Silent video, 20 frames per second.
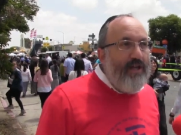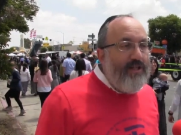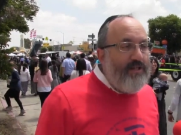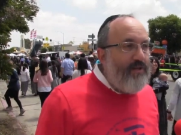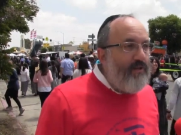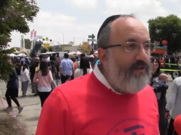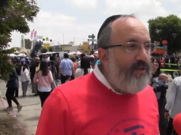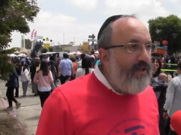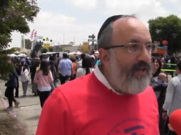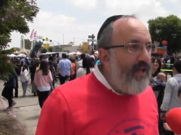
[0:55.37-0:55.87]

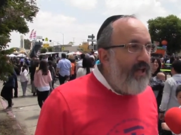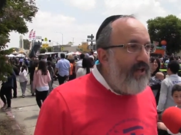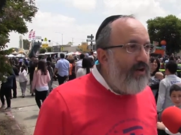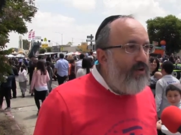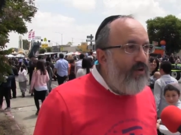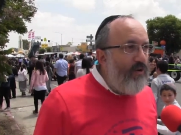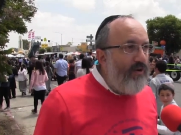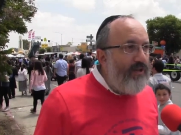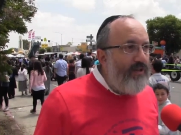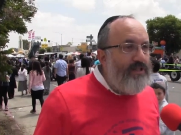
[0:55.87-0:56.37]
So today,
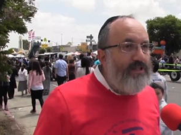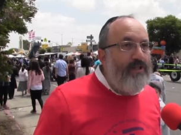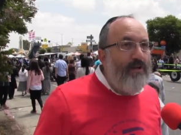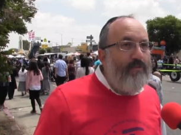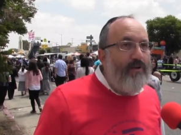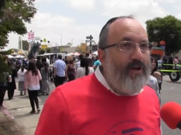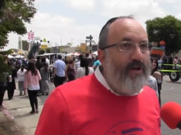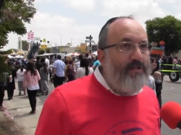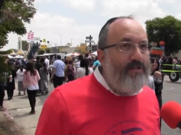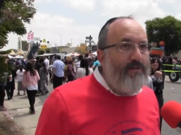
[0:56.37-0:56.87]
according to
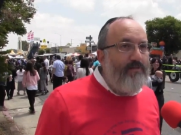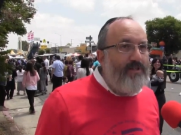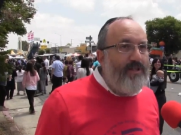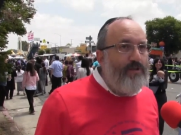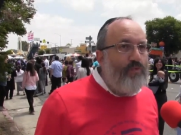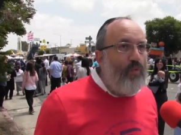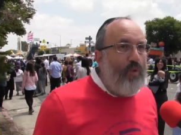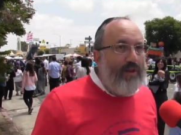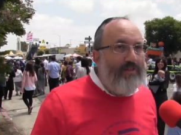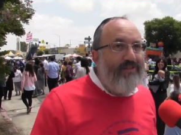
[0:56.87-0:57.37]
some customs,
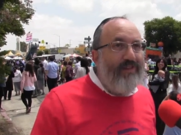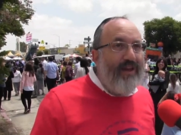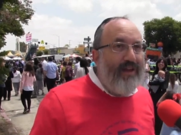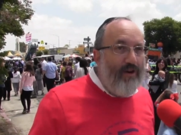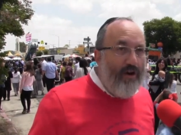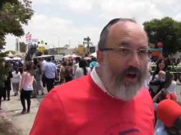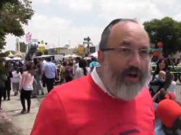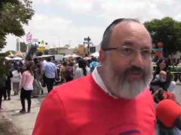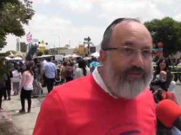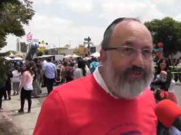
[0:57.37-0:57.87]
is one
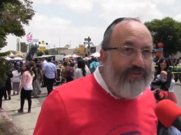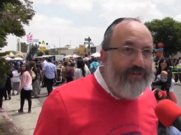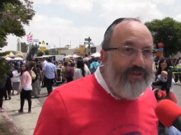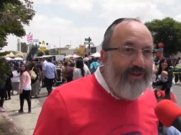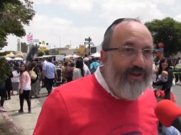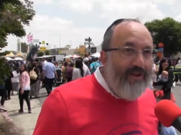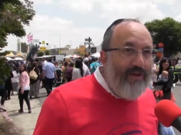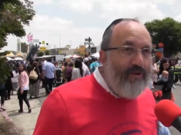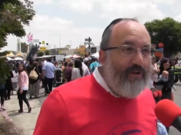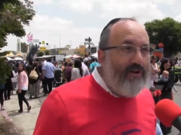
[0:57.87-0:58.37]
day off.
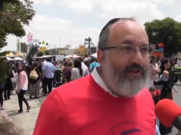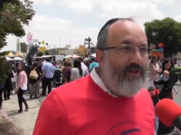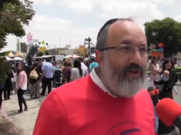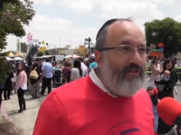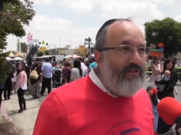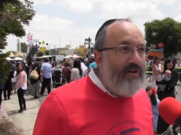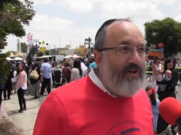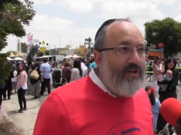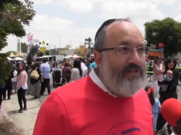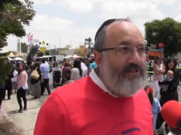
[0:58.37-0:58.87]
According to
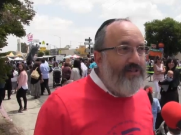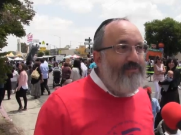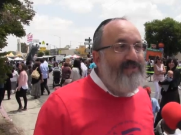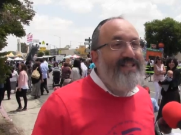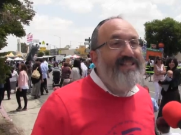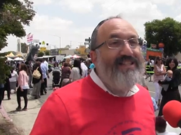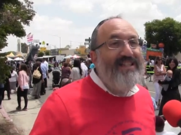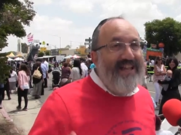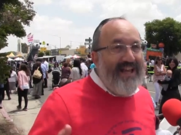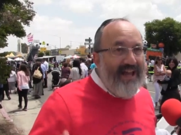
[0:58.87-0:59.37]
other customs,
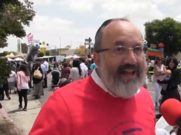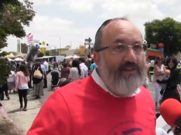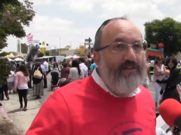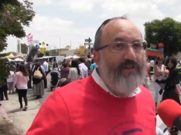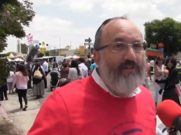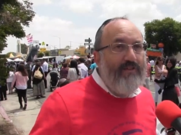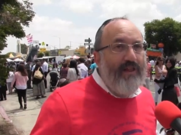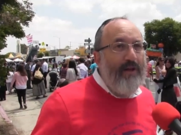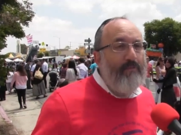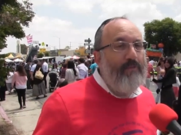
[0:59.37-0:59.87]
it's the
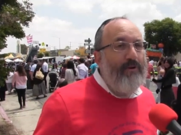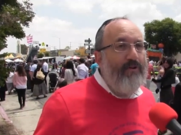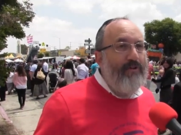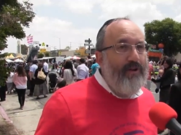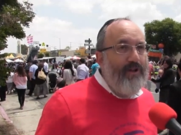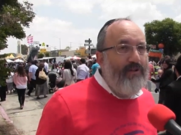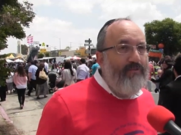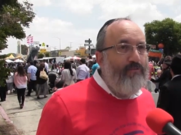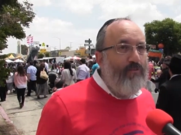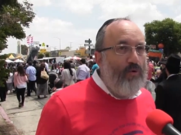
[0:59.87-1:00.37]
end of that
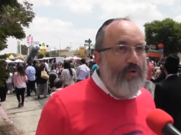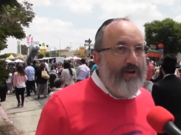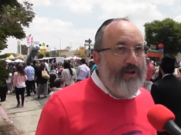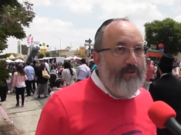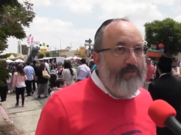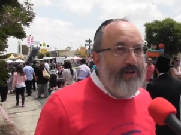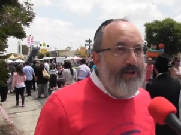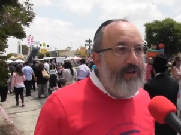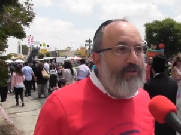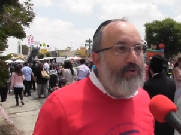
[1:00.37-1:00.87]
period of
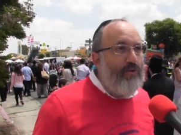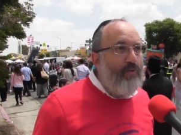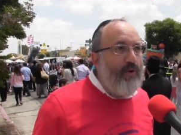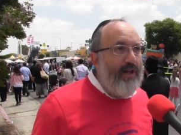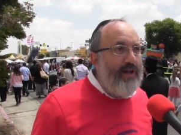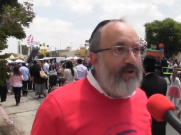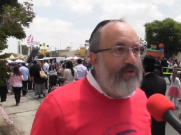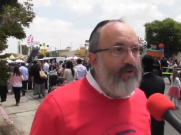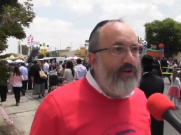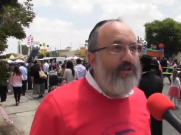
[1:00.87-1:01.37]
mourning. But either
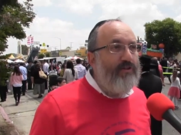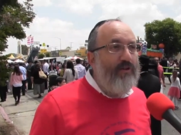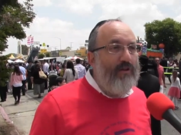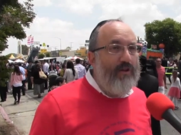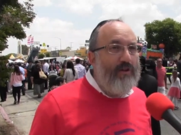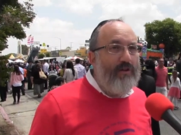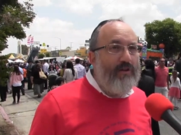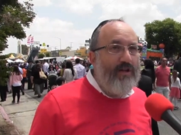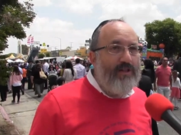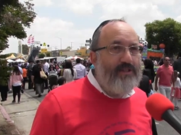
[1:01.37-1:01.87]
way, according to
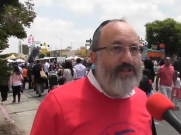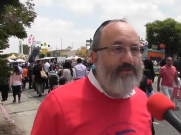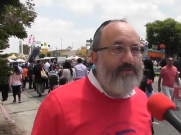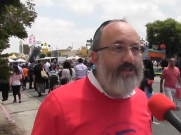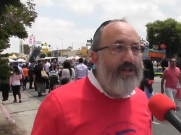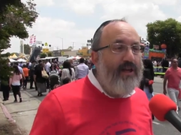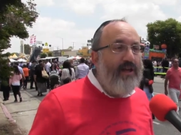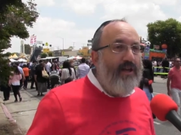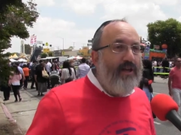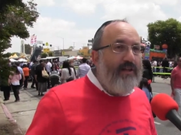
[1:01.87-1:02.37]
all
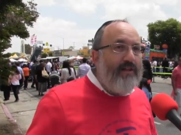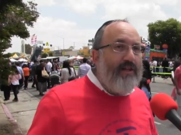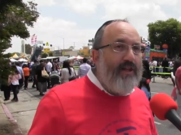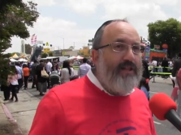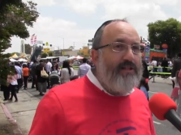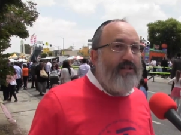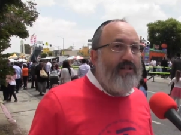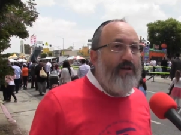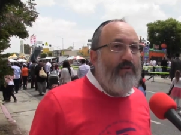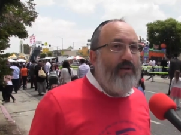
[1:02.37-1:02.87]
customs,
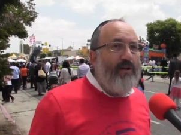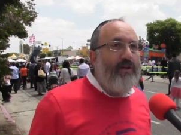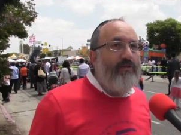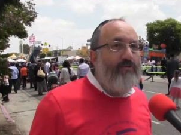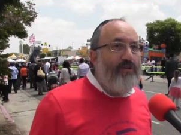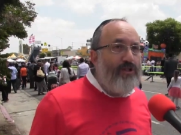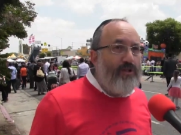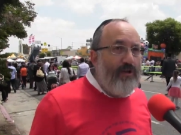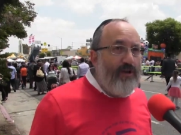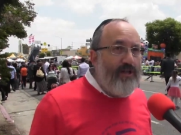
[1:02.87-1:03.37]
today's a day we can
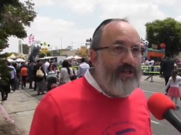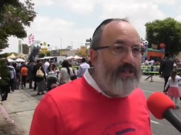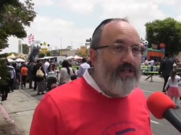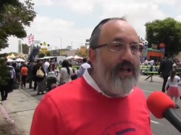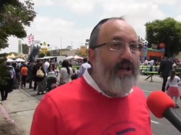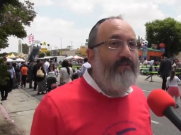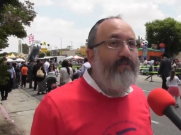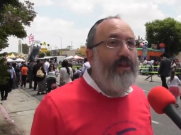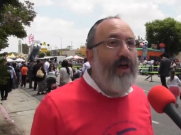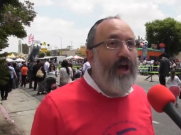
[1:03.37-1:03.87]
rejoice and have